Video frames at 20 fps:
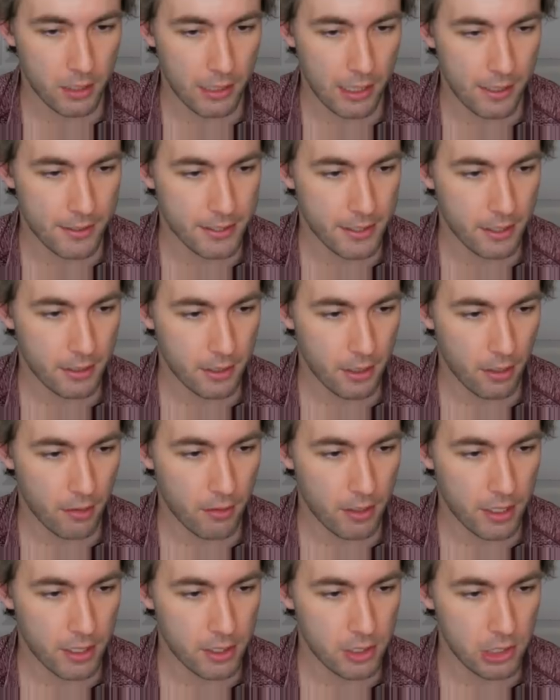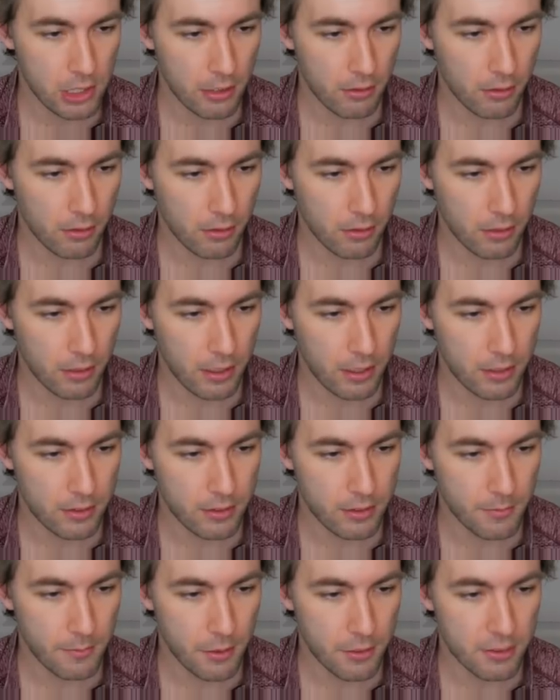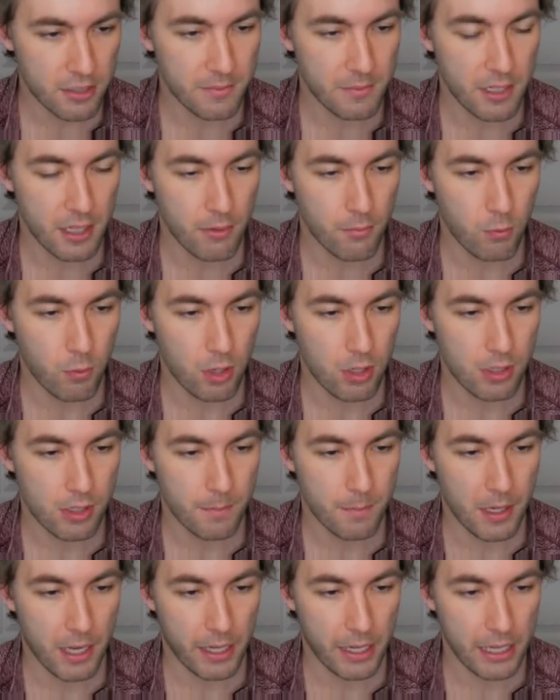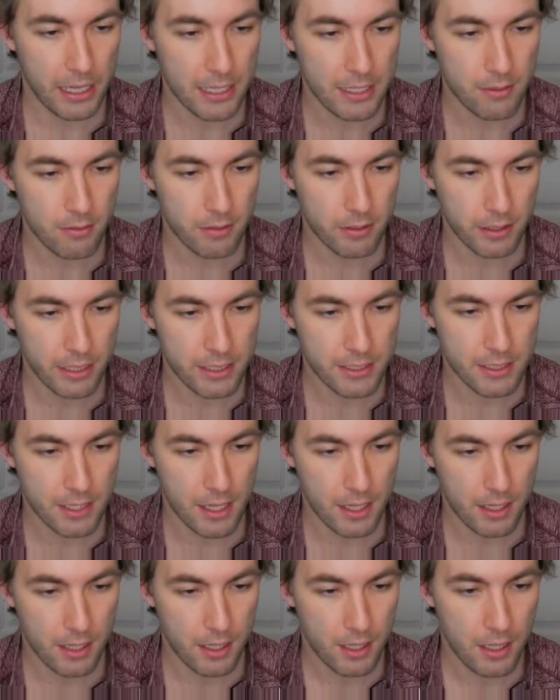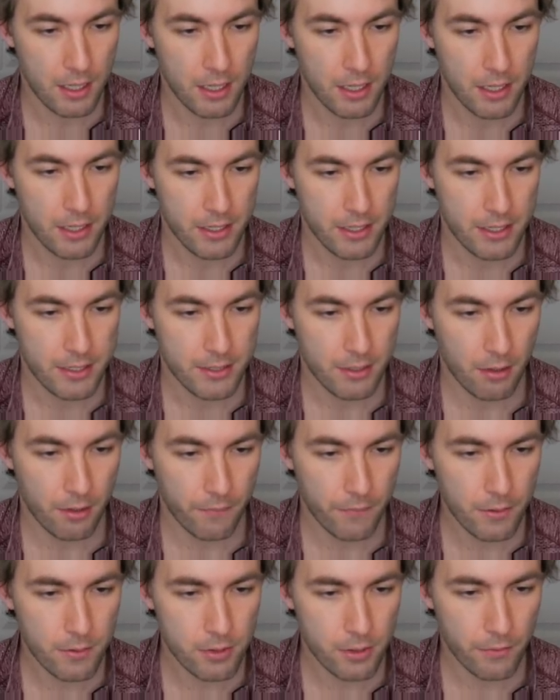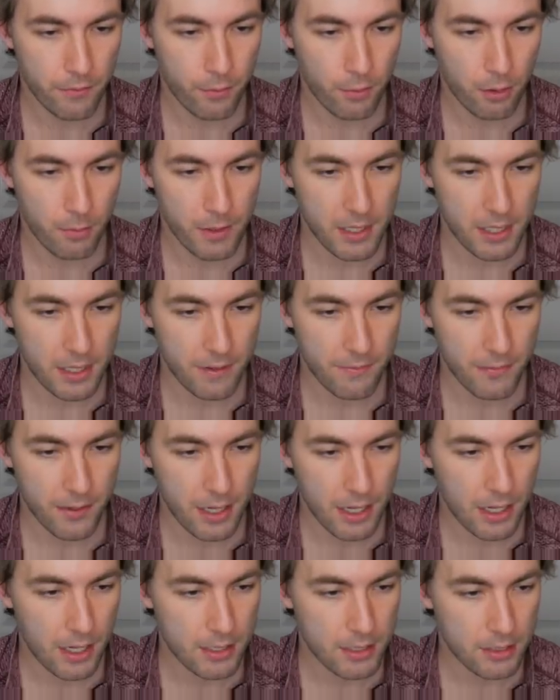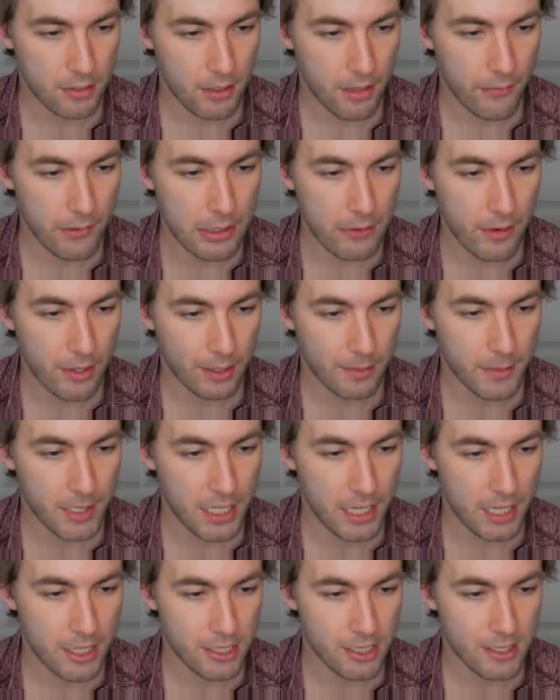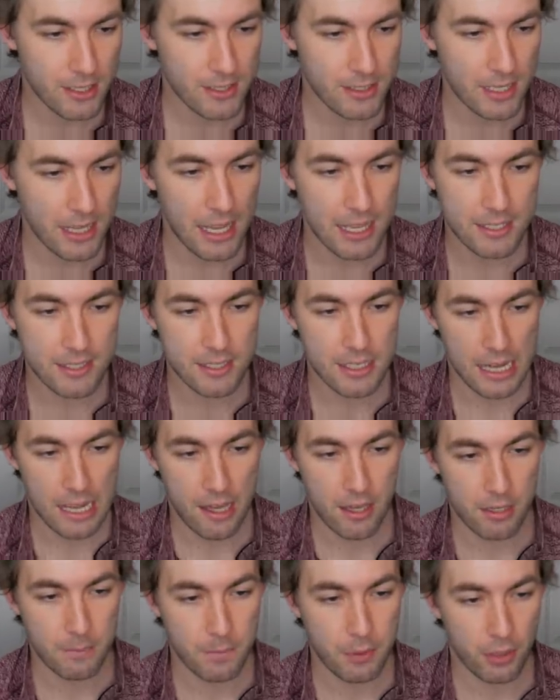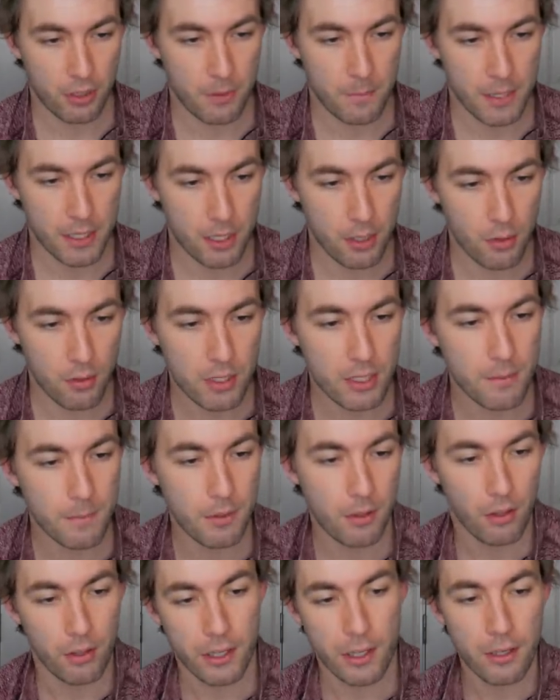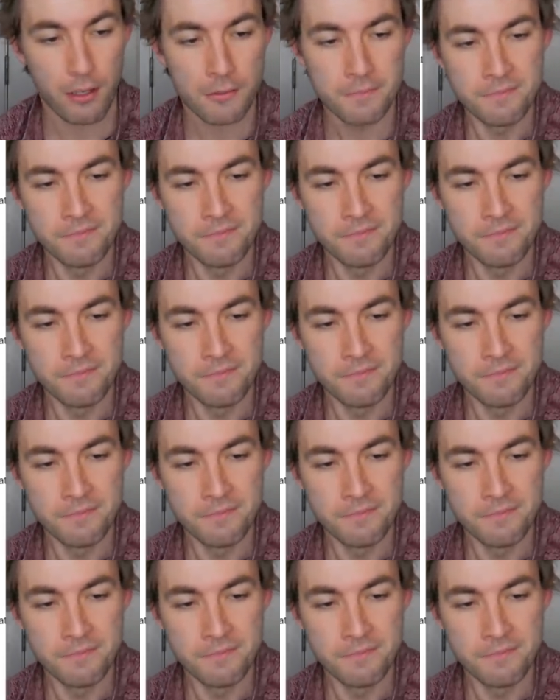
lousy at coding in general, and do most of my work by hand or in LaTeX. Is there a future for me, and if not, do you have any recommendations as to how to build up my coding ability?